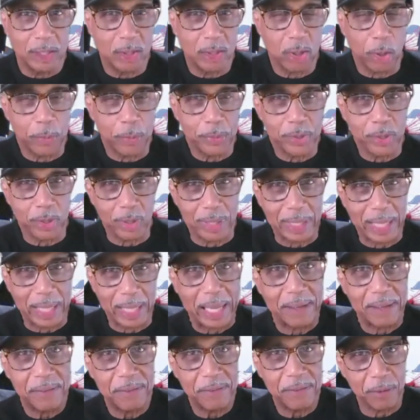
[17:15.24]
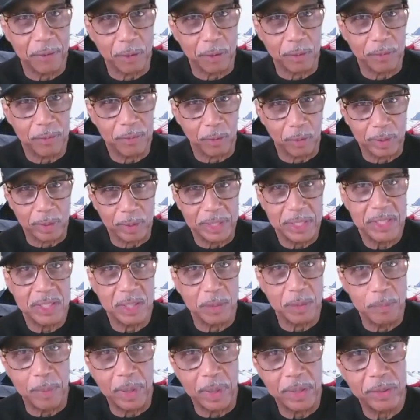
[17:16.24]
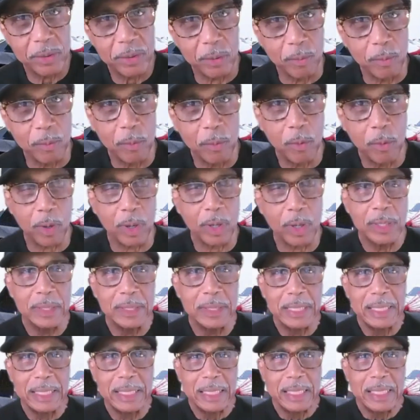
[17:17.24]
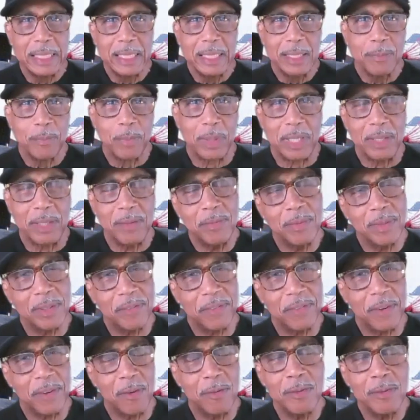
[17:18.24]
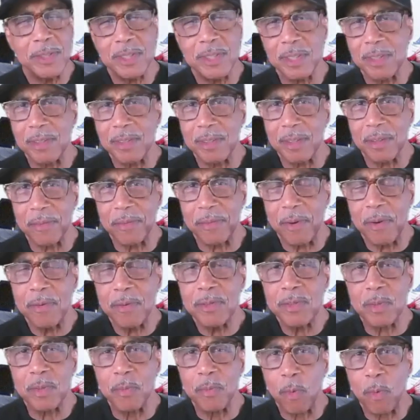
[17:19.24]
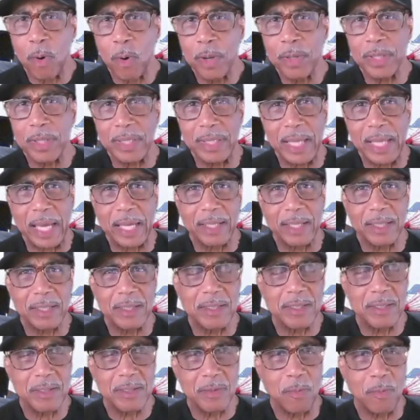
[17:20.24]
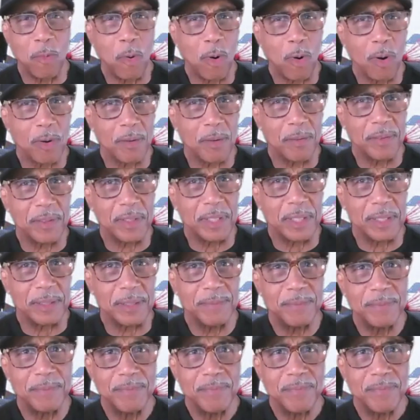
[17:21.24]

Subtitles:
determined your life for at least a month or more. But even the phones are more than that. It's more of a,